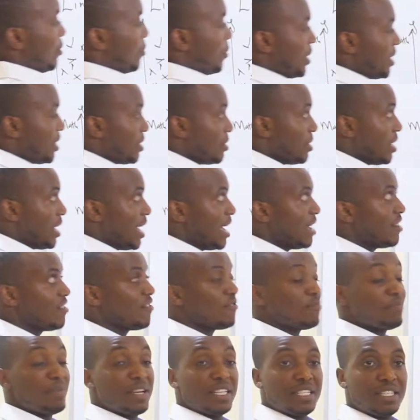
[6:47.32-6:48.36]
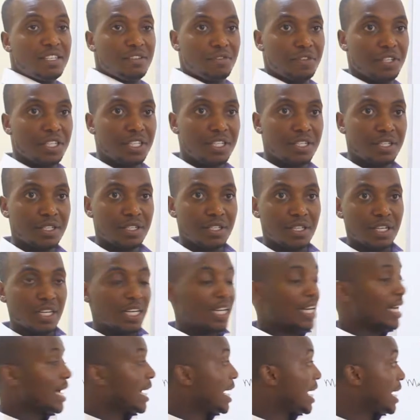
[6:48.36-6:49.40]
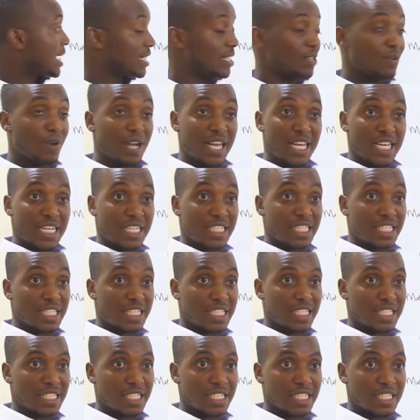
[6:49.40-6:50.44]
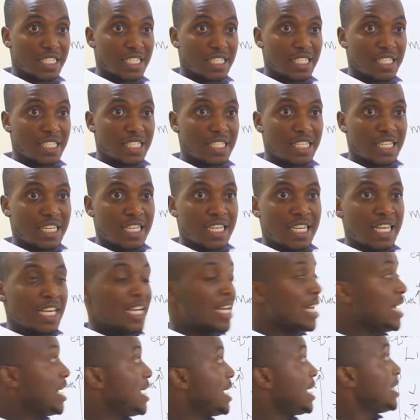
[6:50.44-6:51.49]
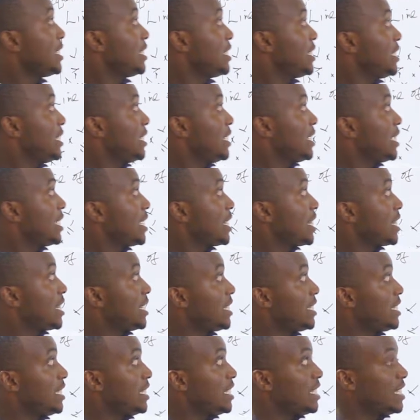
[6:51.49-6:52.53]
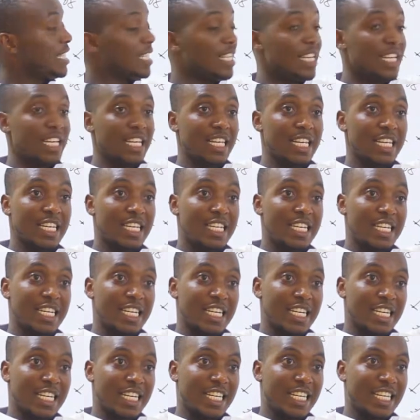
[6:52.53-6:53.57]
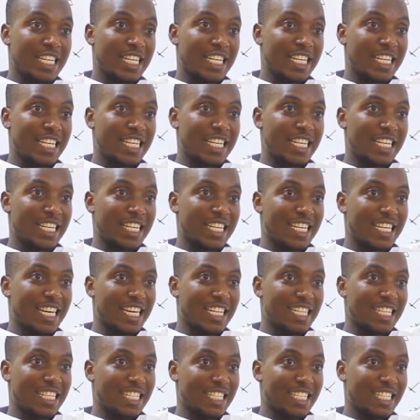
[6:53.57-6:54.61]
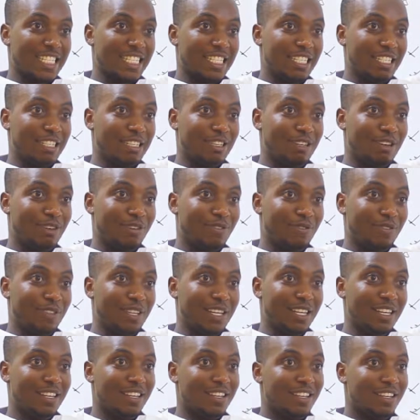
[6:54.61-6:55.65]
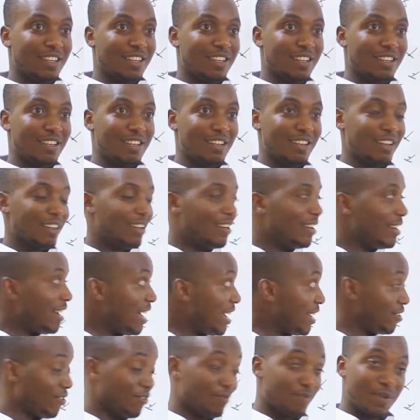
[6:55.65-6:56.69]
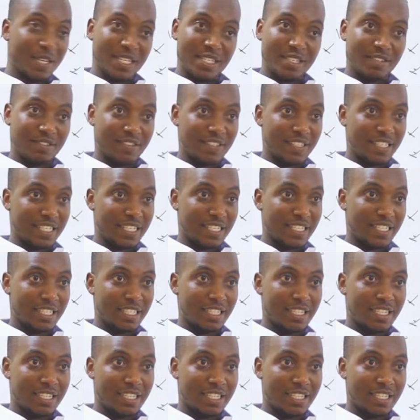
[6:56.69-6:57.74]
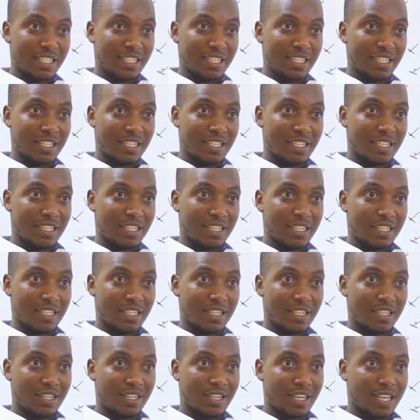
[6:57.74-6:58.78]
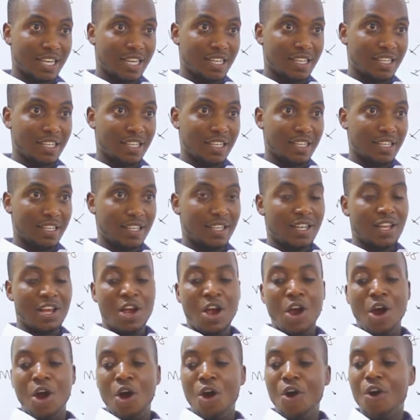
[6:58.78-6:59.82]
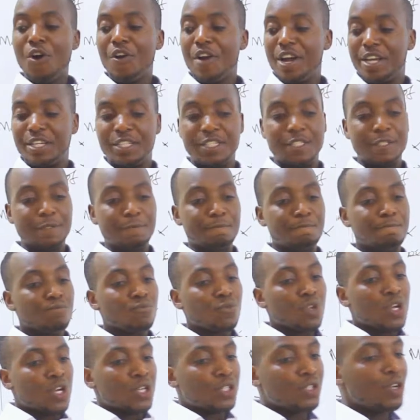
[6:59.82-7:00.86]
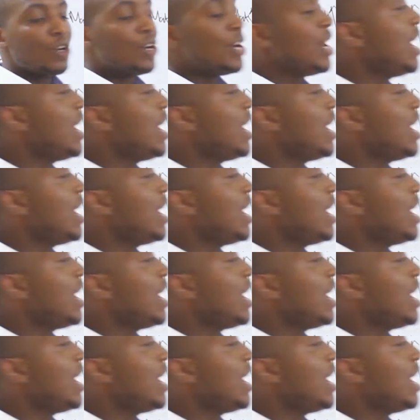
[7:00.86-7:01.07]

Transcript: where the line of best fit cuts the y-axis. And this is the gradient of the line of best fit. Okay? Alright. So